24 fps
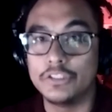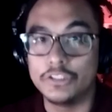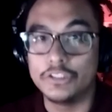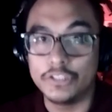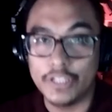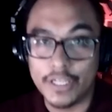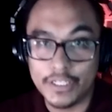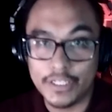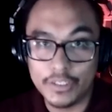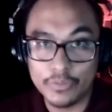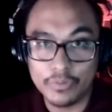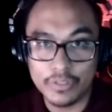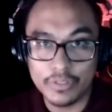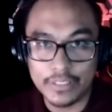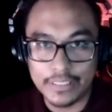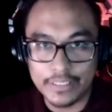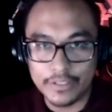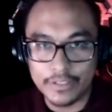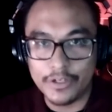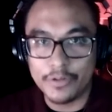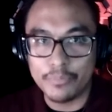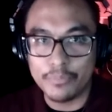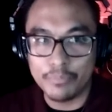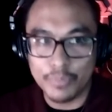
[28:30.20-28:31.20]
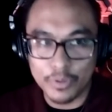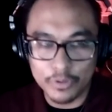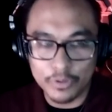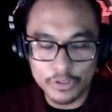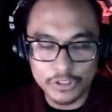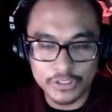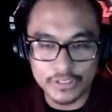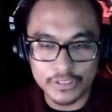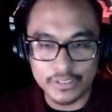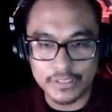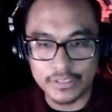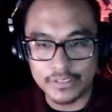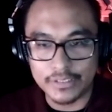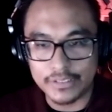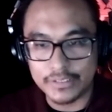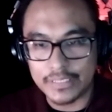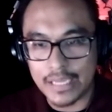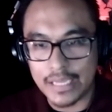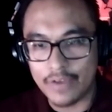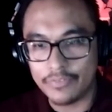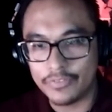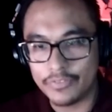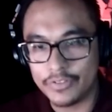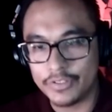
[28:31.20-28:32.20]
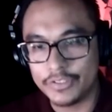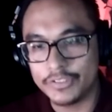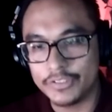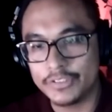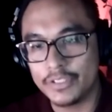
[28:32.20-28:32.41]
genuinely their emotions after